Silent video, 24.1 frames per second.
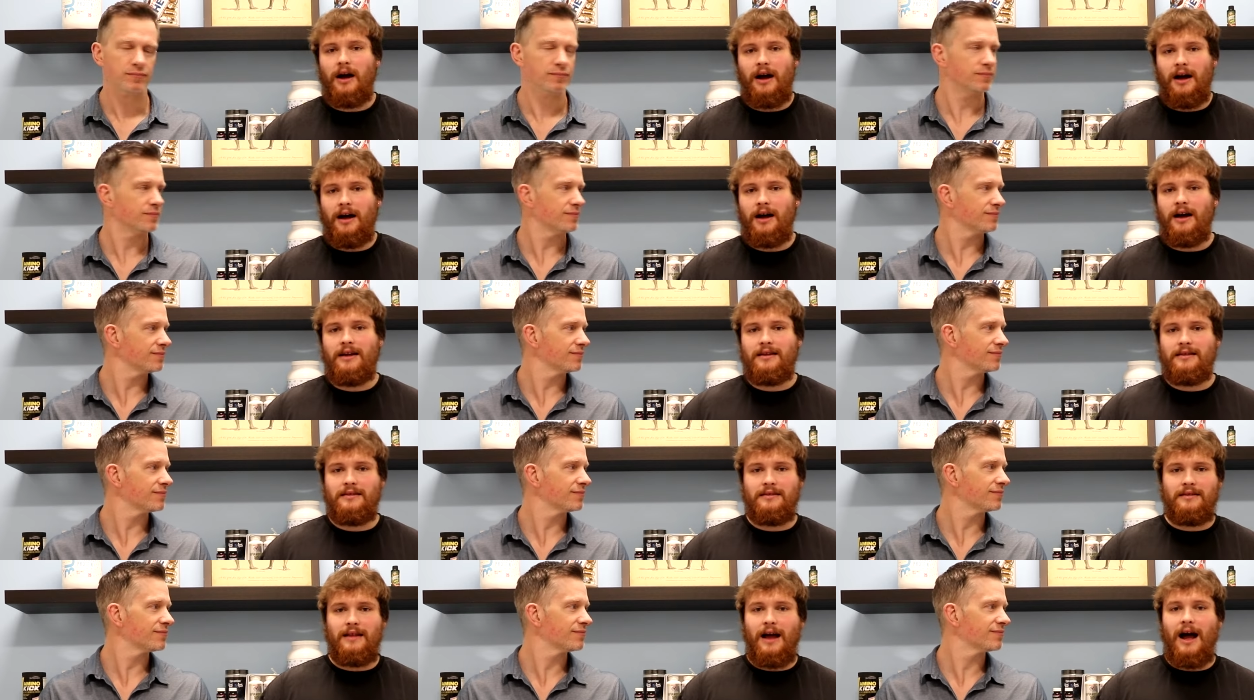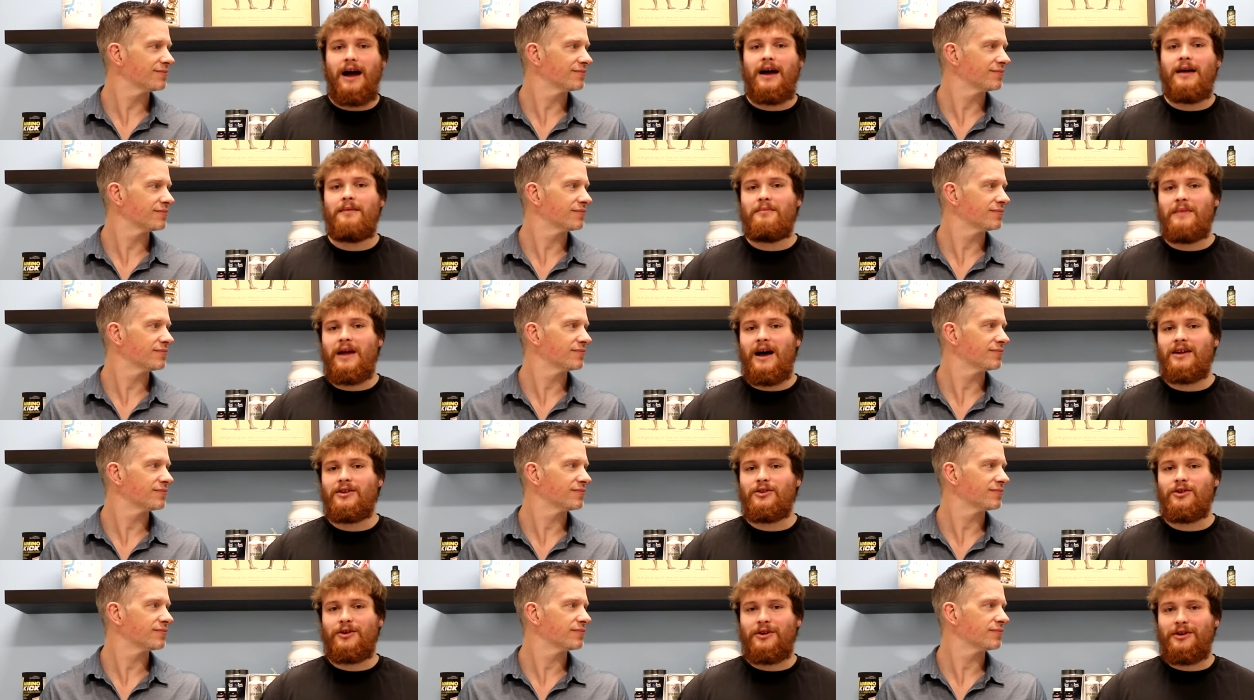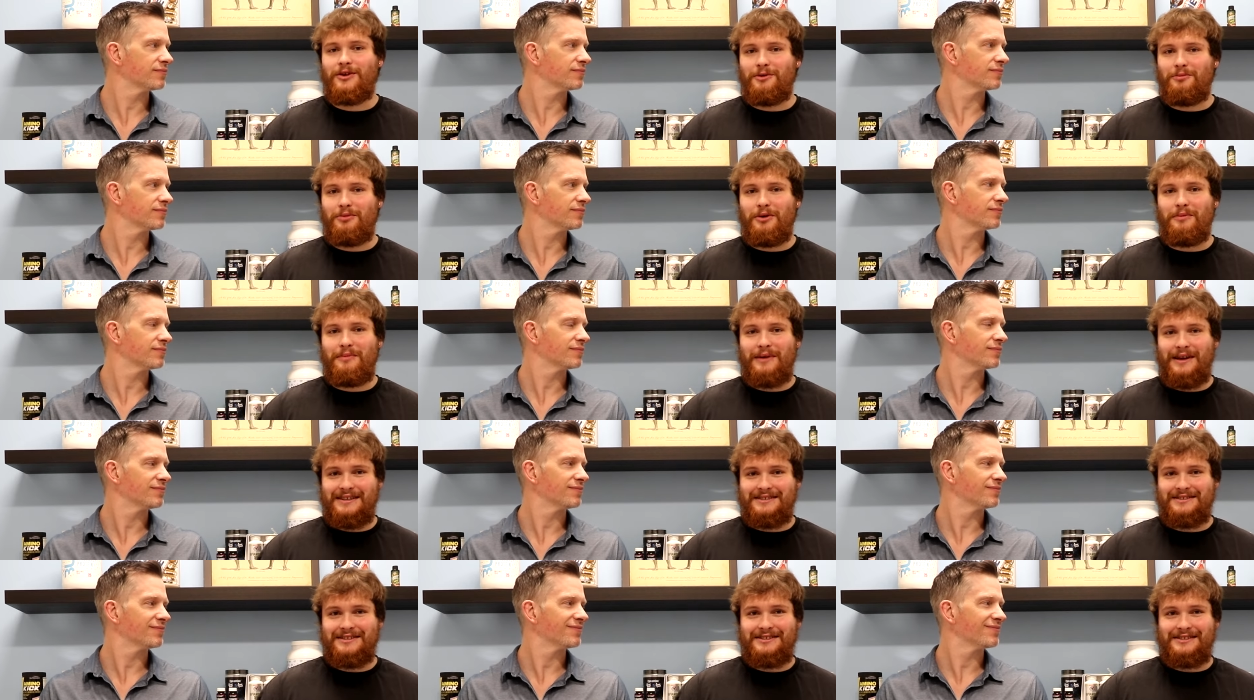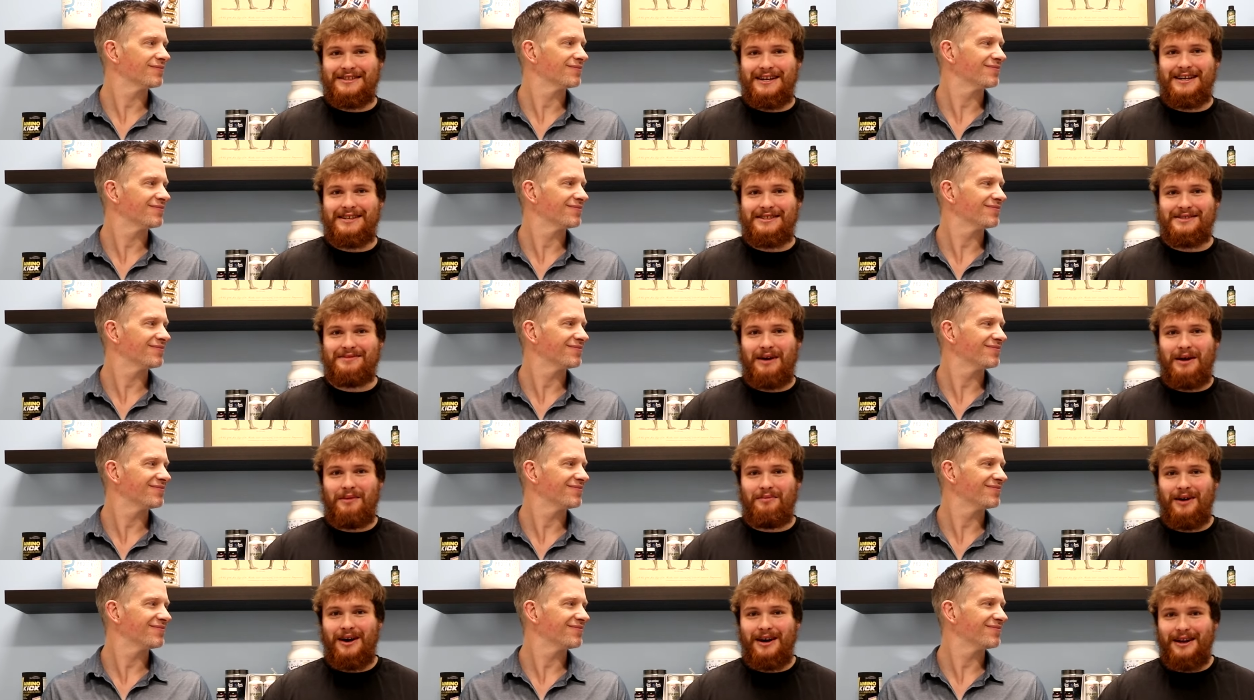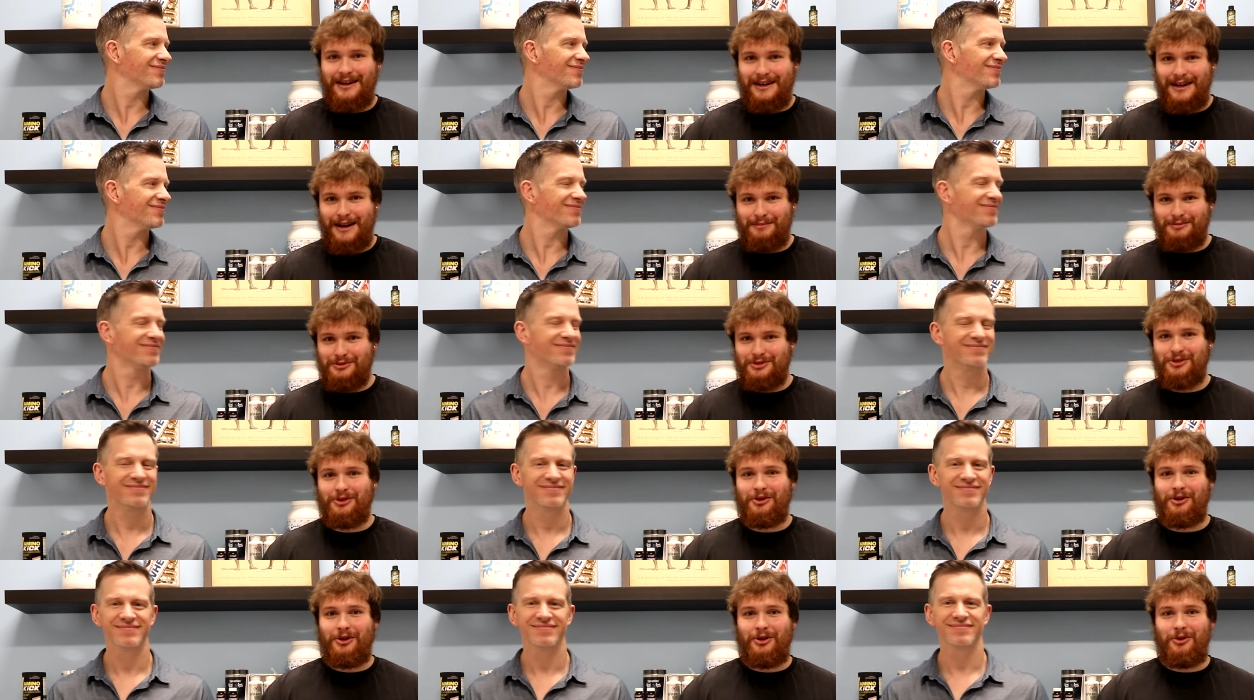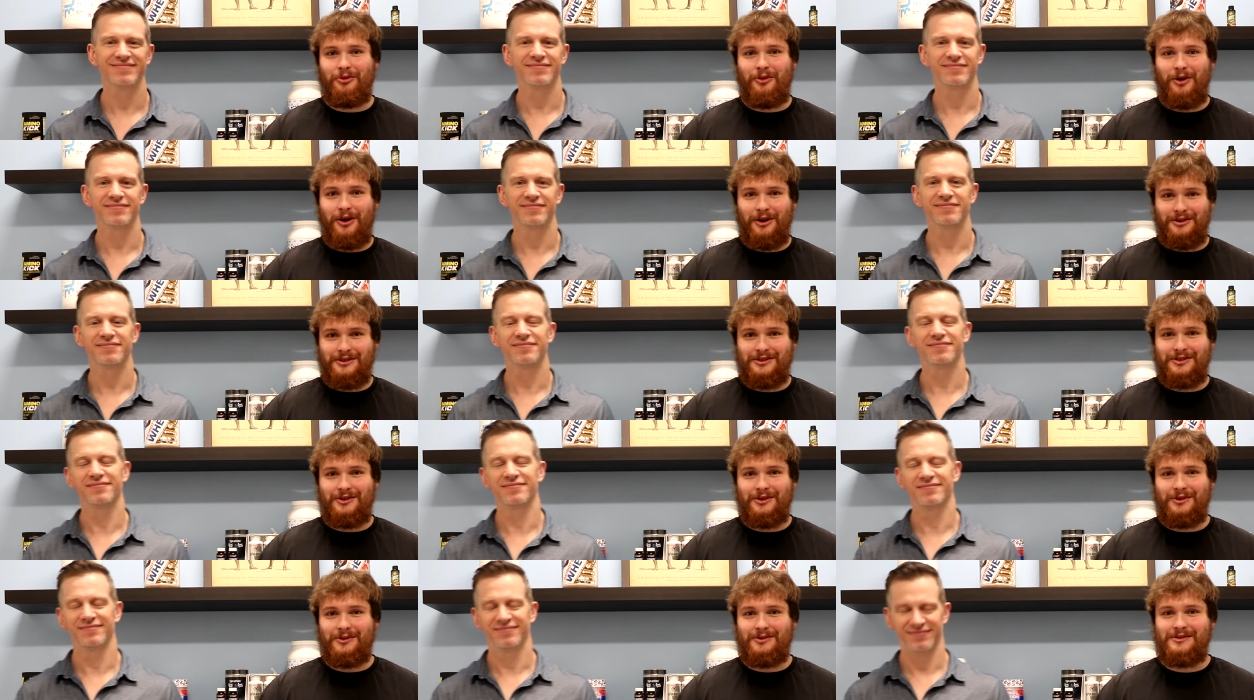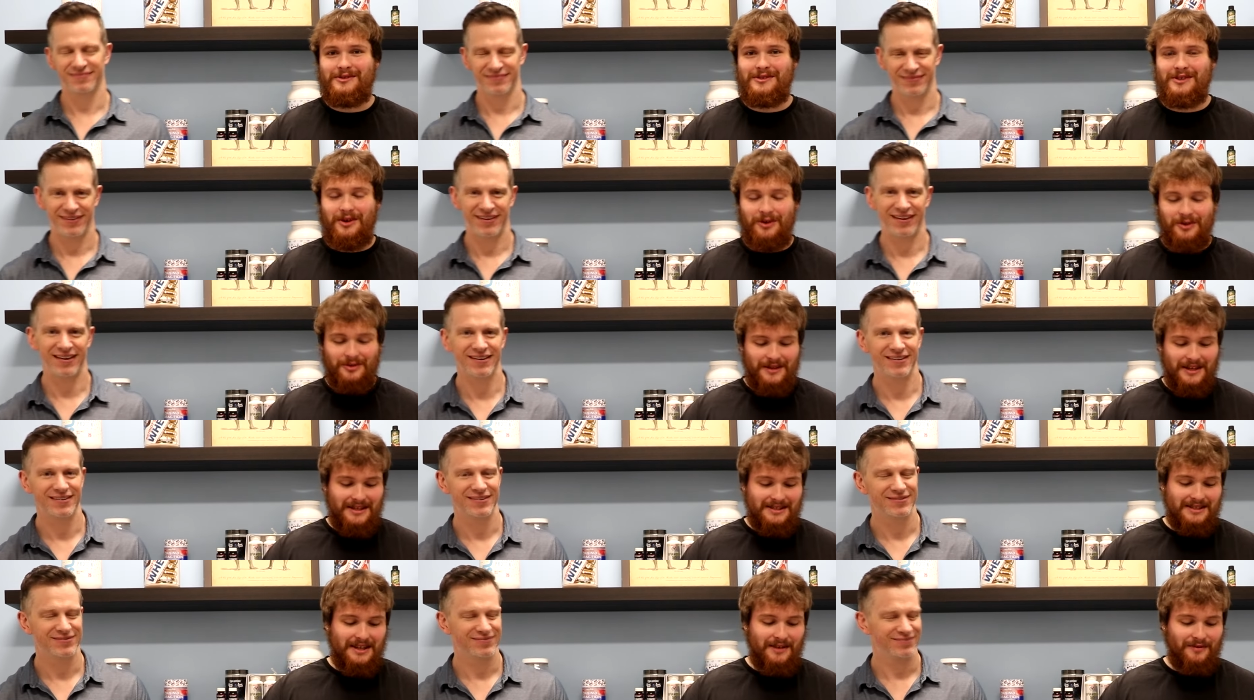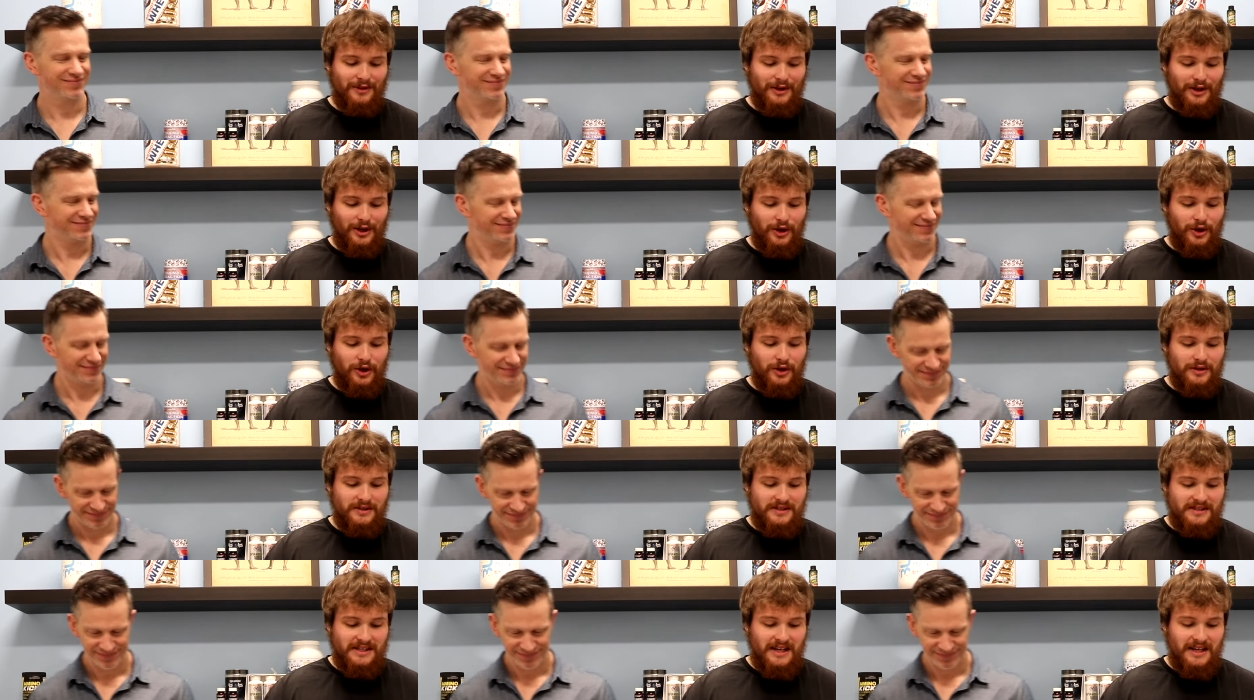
Speaker 1: I, am not looking to put pesticides in my body, and I'm sure you aren't too. So that's definitely a good